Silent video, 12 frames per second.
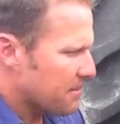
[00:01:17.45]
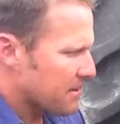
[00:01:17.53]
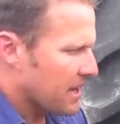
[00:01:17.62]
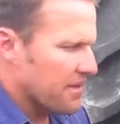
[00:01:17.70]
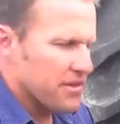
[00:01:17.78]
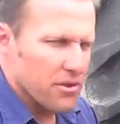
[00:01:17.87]

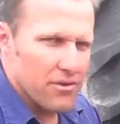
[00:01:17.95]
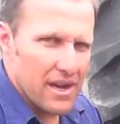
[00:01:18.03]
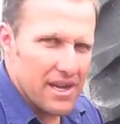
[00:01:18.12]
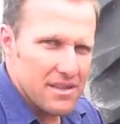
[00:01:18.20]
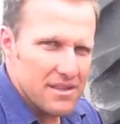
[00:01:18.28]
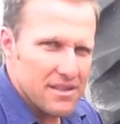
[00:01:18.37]
cut the
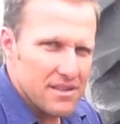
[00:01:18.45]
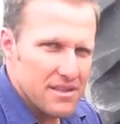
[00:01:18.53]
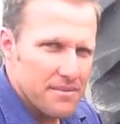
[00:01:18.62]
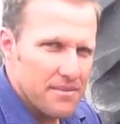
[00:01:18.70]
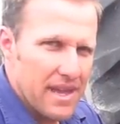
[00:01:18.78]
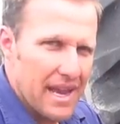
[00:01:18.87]
grass
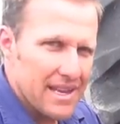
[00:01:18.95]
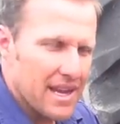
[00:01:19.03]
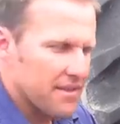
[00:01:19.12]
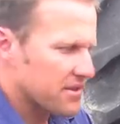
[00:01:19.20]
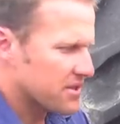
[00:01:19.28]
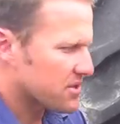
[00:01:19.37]
and
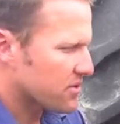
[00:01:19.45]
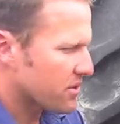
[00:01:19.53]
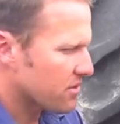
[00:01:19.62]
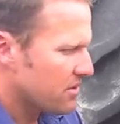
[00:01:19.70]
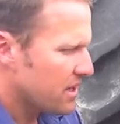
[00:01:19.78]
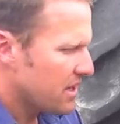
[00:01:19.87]
cut the soil